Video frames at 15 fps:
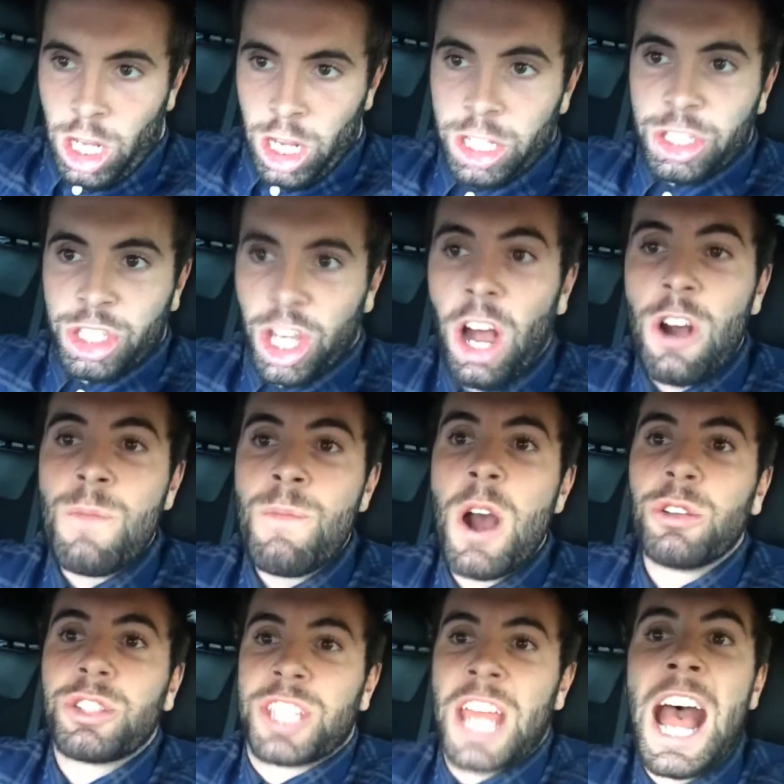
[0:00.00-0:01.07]
It's almost
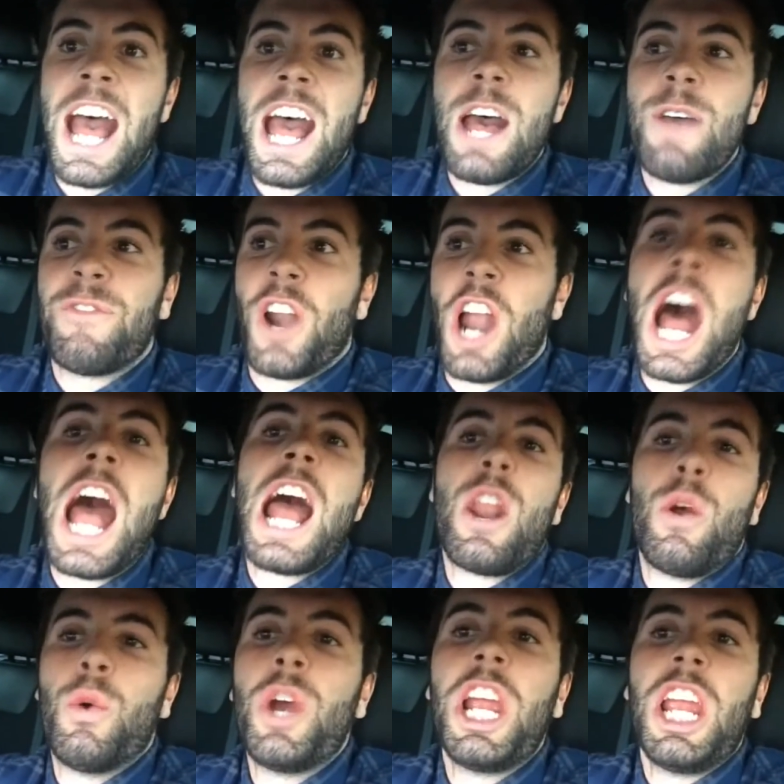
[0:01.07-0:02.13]
time for
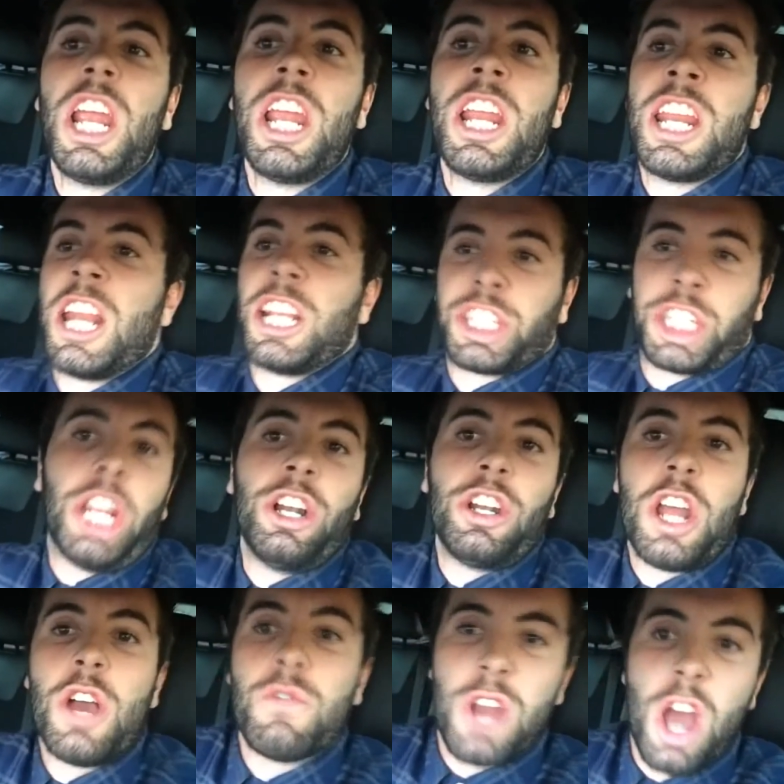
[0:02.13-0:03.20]
Halloween, and I still don't
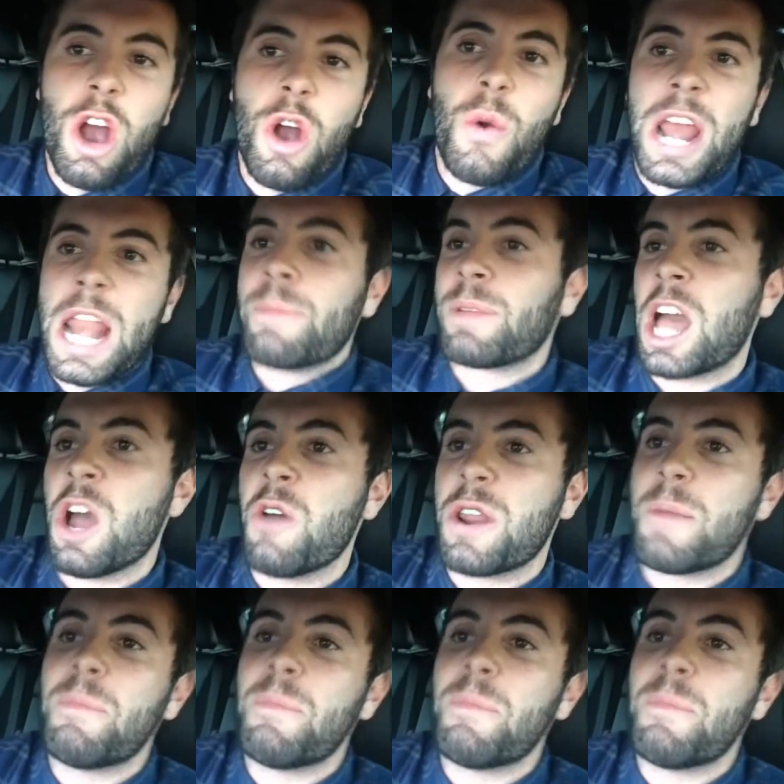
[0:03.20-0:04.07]
know what I'm gonna